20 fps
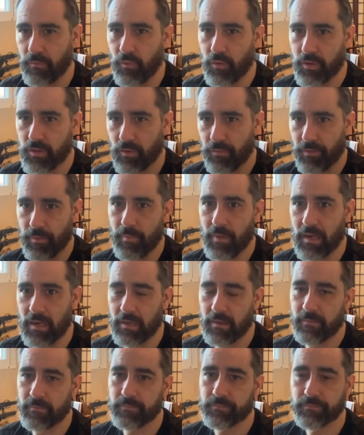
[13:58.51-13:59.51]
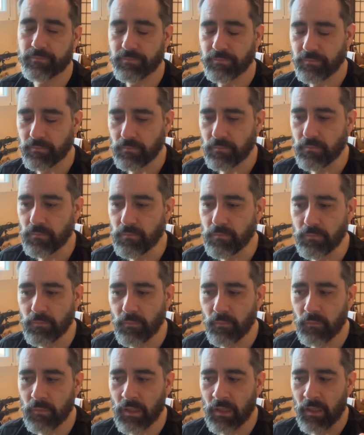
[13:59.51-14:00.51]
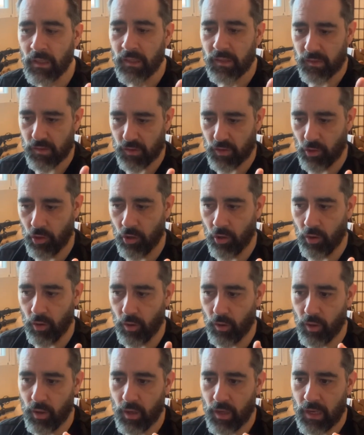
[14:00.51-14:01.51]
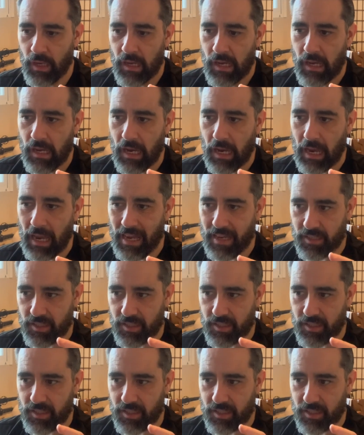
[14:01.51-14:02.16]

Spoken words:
voice of a man. So I